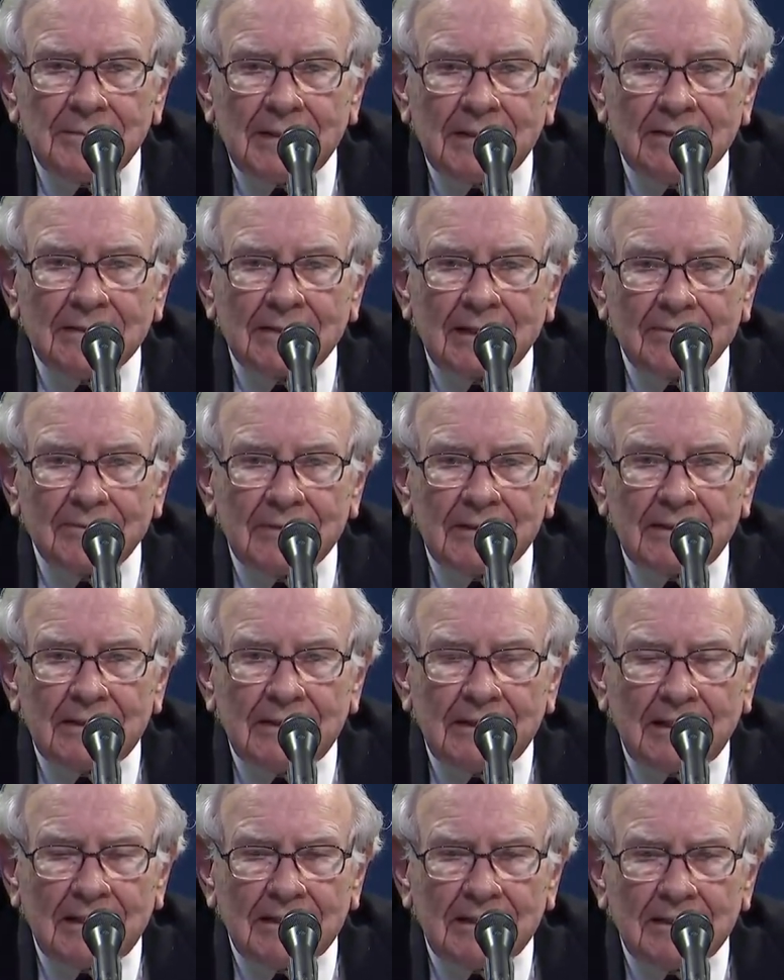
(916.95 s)
in
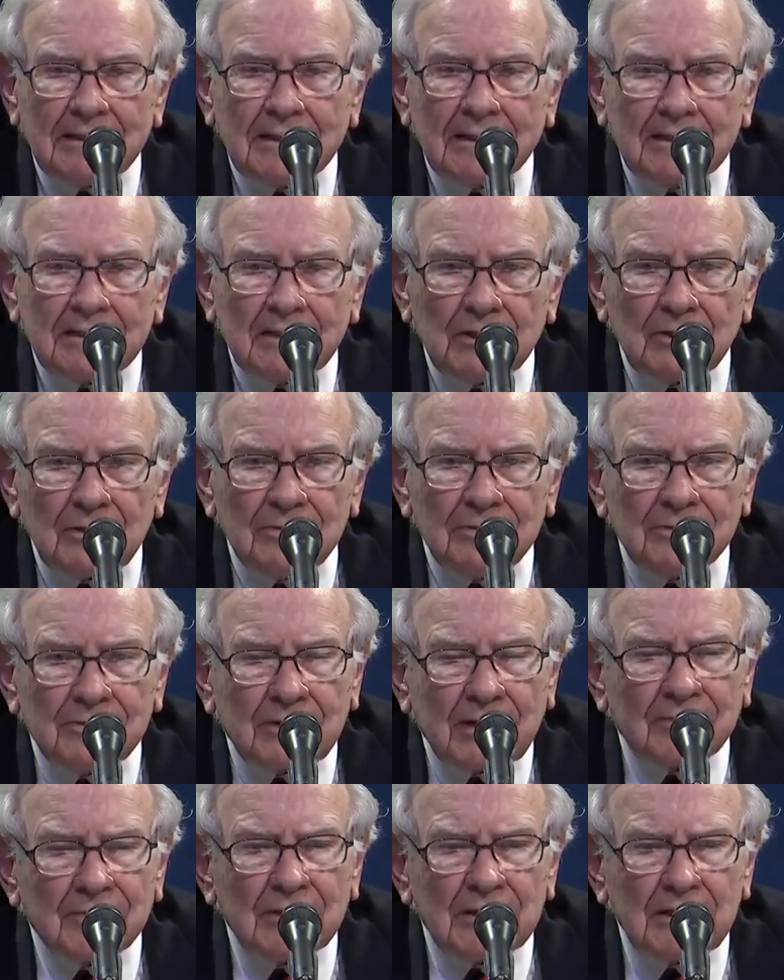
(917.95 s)
1789 that in
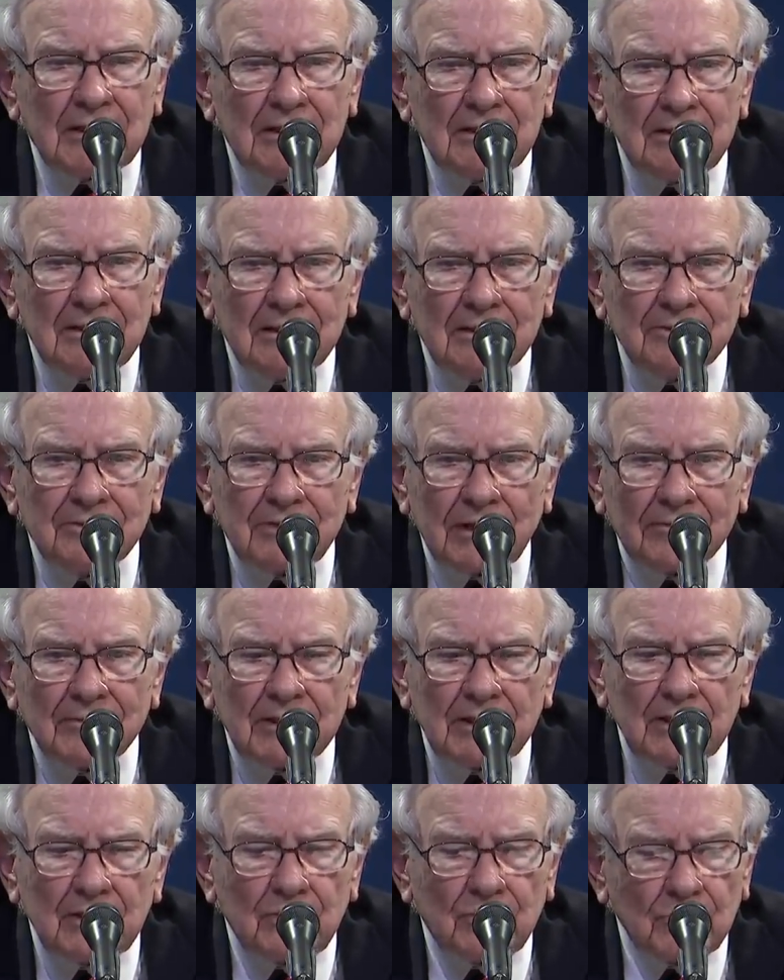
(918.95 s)

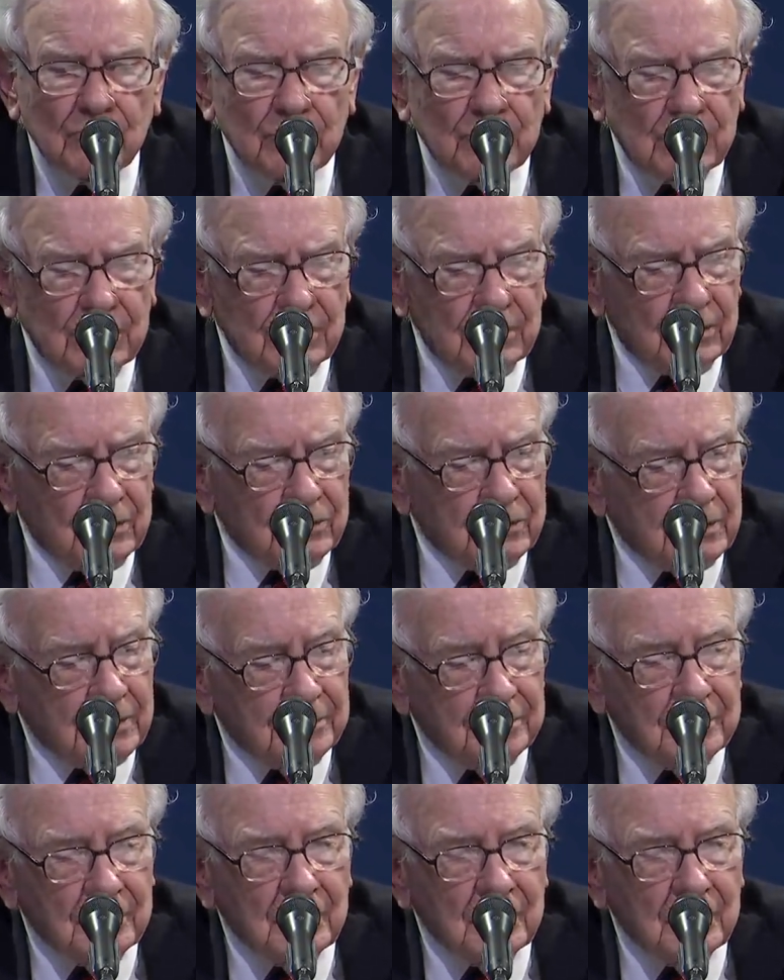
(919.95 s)
72 years